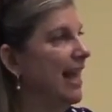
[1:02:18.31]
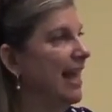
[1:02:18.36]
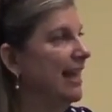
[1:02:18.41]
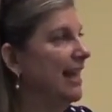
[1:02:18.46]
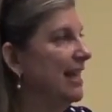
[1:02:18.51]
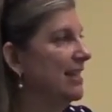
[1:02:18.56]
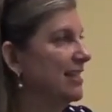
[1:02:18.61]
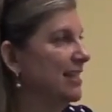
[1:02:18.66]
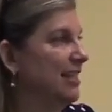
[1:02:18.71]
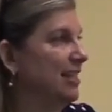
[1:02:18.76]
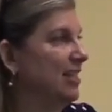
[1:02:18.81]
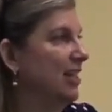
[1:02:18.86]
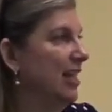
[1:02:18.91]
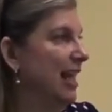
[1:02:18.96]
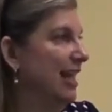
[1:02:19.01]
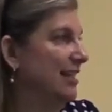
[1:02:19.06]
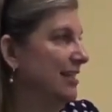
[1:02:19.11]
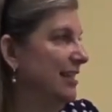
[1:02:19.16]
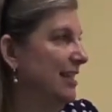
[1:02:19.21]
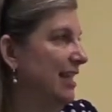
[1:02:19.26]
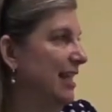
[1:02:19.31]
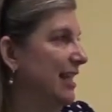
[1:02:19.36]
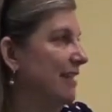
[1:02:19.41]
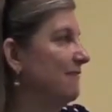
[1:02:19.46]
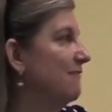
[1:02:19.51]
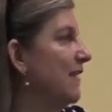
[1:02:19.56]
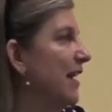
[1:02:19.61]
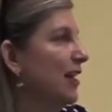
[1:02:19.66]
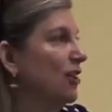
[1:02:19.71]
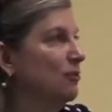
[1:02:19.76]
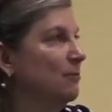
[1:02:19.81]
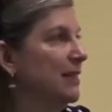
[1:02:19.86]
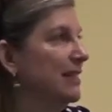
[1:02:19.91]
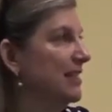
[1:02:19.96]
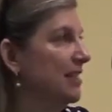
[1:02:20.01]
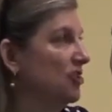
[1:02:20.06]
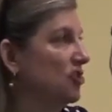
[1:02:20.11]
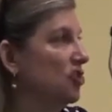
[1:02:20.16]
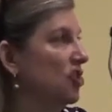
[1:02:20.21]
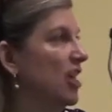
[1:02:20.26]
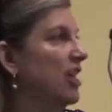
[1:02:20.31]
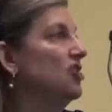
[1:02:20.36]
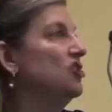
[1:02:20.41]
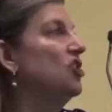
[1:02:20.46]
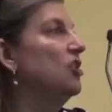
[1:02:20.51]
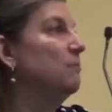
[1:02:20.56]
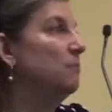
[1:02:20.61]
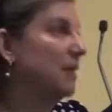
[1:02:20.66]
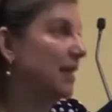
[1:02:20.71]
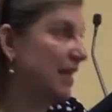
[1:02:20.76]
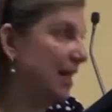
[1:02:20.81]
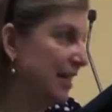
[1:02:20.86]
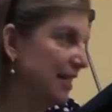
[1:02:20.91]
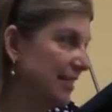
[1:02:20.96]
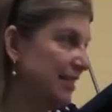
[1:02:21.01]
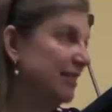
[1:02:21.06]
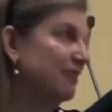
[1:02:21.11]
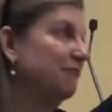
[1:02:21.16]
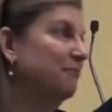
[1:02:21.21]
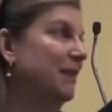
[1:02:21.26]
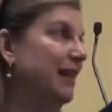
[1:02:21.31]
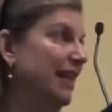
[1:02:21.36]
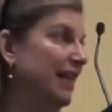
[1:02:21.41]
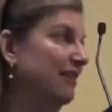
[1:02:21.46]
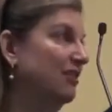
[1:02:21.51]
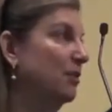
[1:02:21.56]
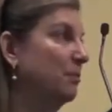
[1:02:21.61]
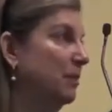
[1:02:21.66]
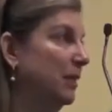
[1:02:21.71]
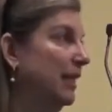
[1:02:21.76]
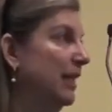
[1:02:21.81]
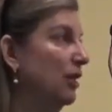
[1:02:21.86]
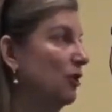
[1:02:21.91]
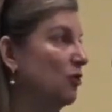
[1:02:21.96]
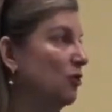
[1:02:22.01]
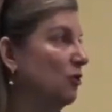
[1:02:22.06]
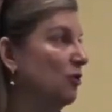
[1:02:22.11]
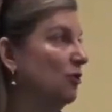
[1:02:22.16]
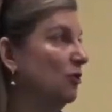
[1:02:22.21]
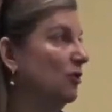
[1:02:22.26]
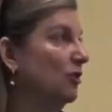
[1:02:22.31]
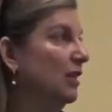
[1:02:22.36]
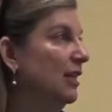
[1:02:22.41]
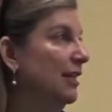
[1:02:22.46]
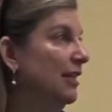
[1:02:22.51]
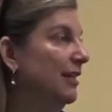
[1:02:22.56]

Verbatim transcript: And as the, as the environment is changing because of many of the political